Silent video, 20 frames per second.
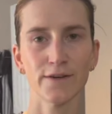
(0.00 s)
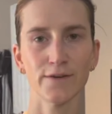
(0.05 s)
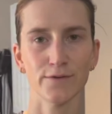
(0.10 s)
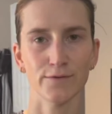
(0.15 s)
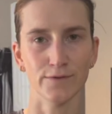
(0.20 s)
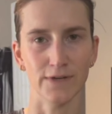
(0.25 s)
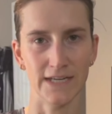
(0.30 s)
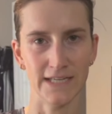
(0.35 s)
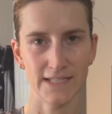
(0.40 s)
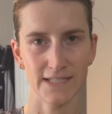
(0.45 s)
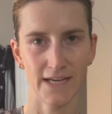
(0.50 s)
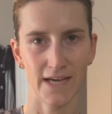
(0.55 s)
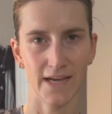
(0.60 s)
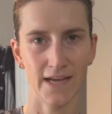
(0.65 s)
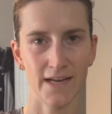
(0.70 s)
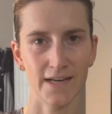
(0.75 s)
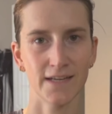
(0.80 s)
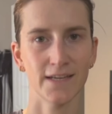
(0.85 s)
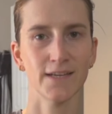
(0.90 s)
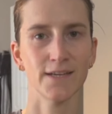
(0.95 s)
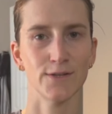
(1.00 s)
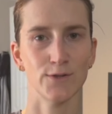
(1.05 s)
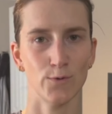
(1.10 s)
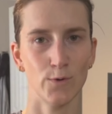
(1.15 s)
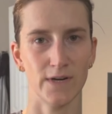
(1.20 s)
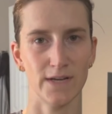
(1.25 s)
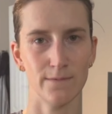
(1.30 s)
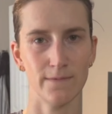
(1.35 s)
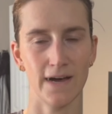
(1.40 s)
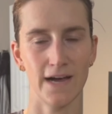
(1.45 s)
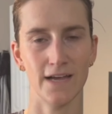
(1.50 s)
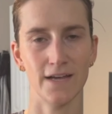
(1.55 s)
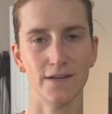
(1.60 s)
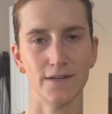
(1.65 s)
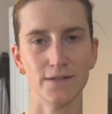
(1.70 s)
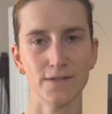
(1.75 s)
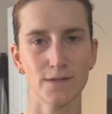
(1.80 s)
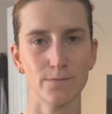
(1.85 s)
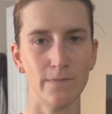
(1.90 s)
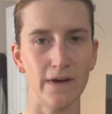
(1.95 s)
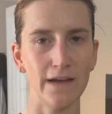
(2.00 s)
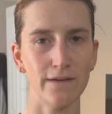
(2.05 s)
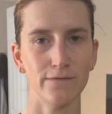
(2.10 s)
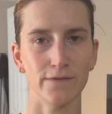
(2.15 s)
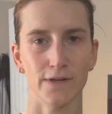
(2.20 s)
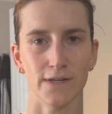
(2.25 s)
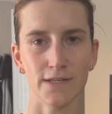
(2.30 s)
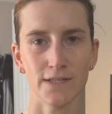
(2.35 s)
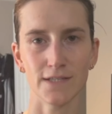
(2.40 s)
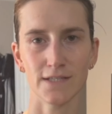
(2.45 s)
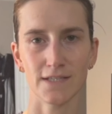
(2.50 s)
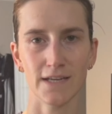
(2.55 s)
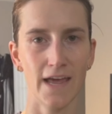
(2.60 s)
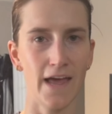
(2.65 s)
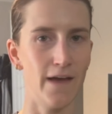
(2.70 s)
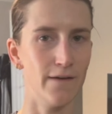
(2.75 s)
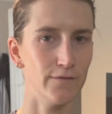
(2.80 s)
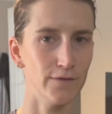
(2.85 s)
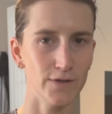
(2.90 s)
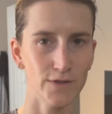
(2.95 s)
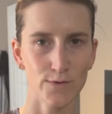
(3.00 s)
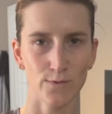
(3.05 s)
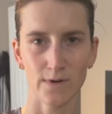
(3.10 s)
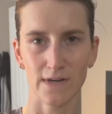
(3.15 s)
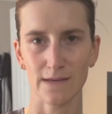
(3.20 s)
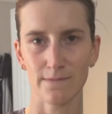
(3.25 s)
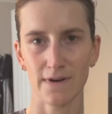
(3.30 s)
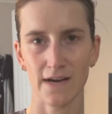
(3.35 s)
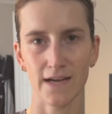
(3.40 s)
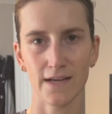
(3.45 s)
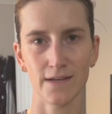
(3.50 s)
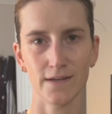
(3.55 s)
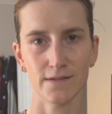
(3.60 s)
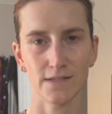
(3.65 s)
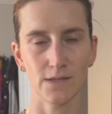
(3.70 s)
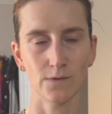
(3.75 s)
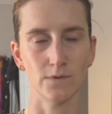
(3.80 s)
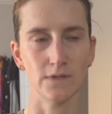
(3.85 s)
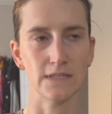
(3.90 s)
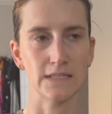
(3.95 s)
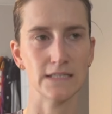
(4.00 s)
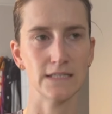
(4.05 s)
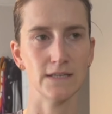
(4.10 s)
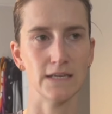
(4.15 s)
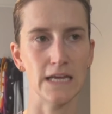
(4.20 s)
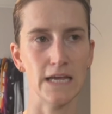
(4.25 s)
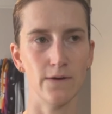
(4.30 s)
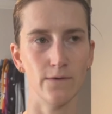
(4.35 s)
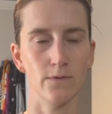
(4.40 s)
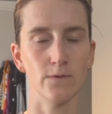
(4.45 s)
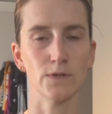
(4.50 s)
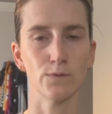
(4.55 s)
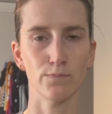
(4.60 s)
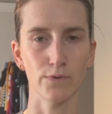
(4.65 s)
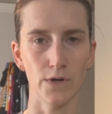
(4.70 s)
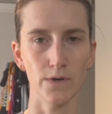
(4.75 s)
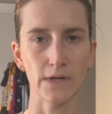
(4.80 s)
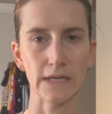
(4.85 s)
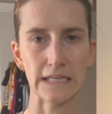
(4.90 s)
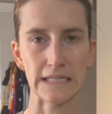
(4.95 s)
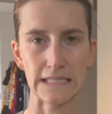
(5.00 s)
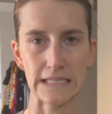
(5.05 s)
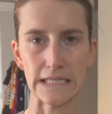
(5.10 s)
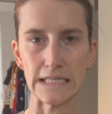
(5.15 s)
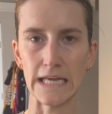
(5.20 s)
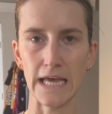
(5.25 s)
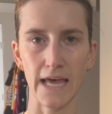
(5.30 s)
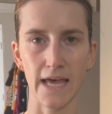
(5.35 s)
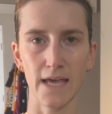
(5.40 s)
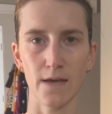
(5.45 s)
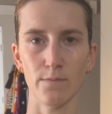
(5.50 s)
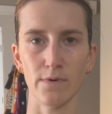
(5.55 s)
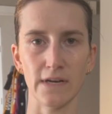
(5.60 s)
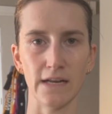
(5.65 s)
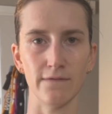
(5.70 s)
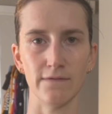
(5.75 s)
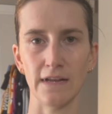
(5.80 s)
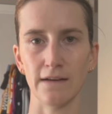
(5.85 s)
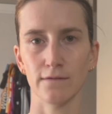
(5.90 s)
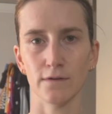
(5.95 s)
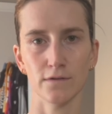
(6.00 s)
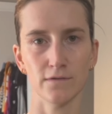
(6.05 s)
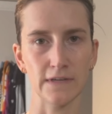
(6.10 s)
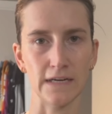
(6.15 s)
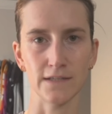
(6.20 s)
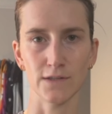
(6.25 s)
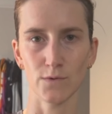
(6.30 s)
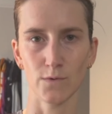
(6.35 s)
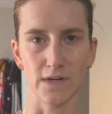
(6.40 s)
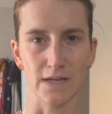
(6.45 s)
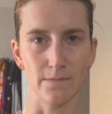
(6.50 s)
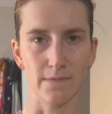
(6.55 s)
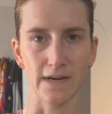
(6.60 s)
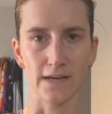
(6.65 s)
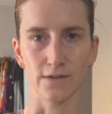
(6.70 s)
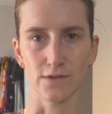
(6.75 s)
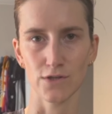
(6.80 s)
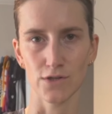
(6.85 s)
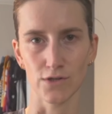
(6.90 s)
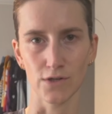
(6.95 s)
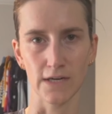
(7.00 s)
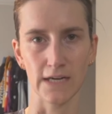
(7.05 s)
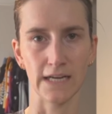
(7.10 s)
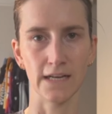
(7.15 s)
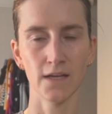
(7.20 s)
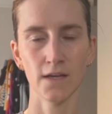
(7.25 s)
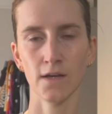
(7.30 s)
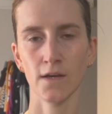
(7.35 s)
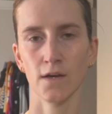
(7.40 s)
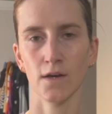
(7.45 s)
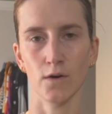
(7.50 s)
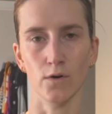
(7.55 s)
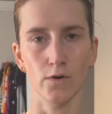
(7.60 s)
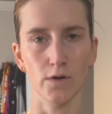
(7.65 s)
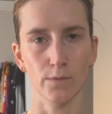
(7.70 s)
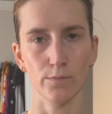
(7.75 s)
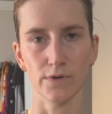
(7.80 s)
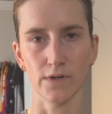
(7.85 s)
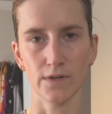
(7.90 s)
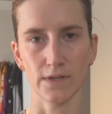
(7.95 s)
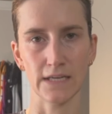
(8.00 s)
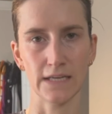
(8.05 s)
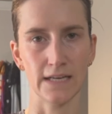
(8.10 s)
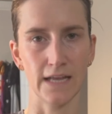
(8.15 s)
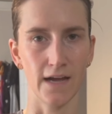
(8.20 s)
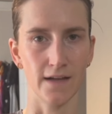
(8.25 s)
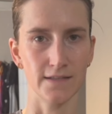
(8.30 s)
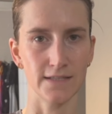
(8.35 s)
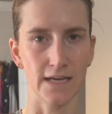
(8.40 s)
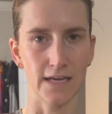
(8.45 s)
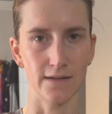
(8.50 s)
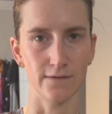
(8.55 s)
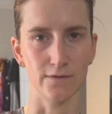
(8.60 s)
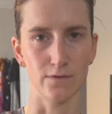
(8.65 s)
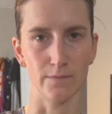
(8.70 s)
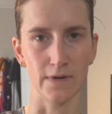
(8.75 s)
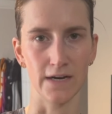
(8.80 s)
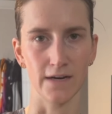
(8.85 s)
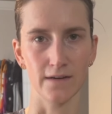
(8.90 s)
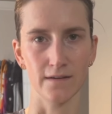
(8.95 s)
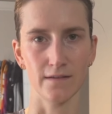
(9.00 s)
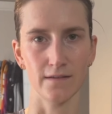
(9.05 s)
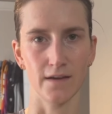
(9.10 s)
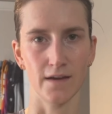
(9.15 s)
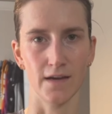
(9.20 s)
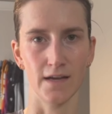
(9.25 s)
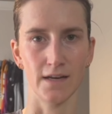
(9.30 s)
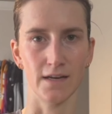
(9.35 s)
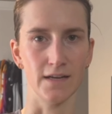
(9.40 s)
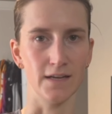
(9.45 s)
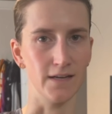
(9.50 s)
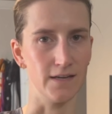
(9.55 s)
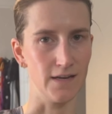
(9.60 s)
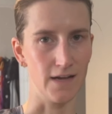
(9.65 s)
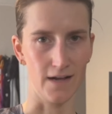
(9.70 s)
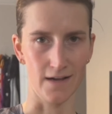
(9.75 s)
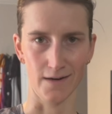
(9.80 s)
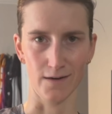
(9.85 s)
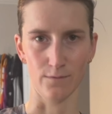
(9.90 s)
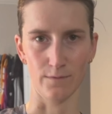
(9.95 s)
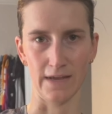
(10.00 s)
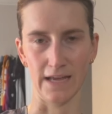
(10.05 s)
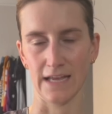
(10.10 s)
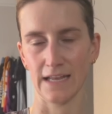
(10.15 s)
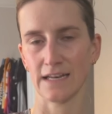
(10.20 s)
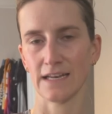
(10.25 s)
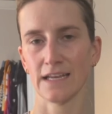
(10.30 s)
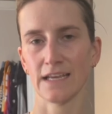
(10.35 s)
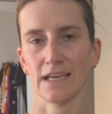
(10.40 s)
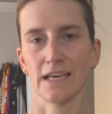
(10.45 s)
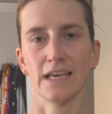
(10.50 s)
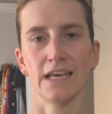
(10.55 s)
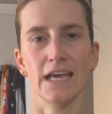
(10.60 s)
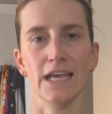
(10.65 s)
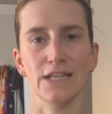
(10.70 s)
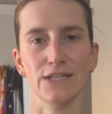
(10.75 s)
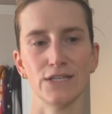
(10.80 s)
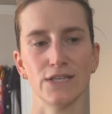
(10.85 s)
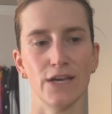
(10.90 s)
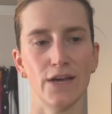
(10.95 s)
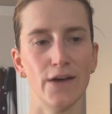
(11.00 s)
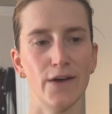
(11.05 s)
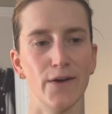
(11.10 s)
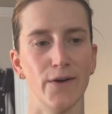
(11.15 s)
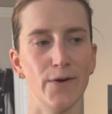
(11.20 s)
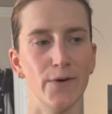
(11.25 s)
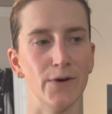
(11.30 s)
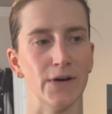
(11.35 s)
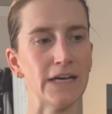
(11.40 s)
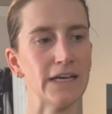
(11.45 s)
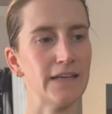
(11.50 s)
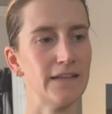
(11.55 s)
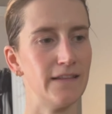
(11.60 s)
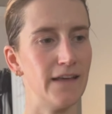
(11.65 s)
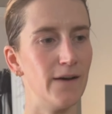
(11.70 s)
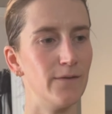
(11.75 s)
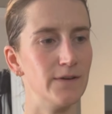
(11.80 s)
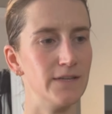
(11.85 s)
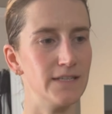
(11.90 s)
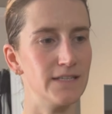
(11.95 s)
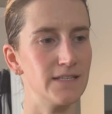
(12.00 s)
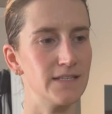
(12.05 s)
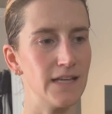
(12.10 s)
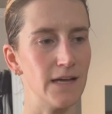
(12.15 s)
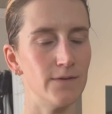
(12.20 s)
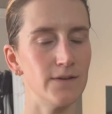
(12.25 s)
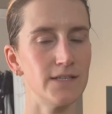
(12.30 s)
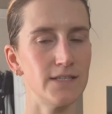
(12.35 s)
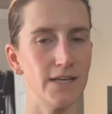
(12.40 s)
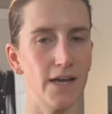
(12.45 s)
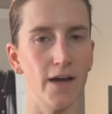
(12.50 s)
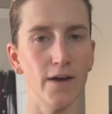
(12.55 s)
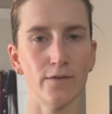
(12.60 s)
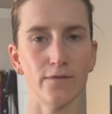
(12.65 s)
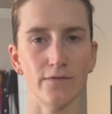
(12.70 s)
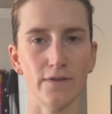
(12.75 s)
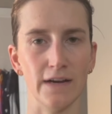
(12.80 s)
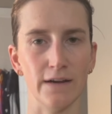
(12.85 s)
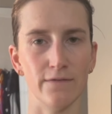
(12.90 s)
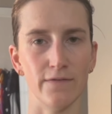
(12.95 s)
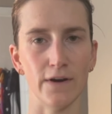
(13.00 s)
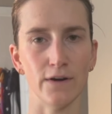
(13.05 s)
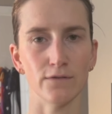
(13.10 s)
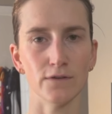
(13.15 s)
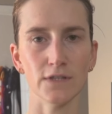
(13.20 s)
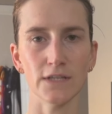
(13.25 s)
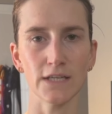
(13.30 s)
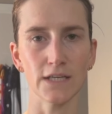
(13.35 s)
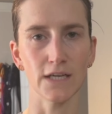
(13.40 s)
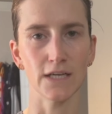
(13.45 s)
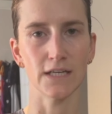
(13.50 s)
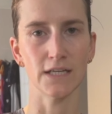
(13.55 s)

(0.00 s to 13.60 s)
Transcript: Run done, 20 miles, my first ever 20 miles. It was broken today, but I've never ran 20 miles straight or broken outside of a marathon in an Ironman. And so that was tough. I felt really good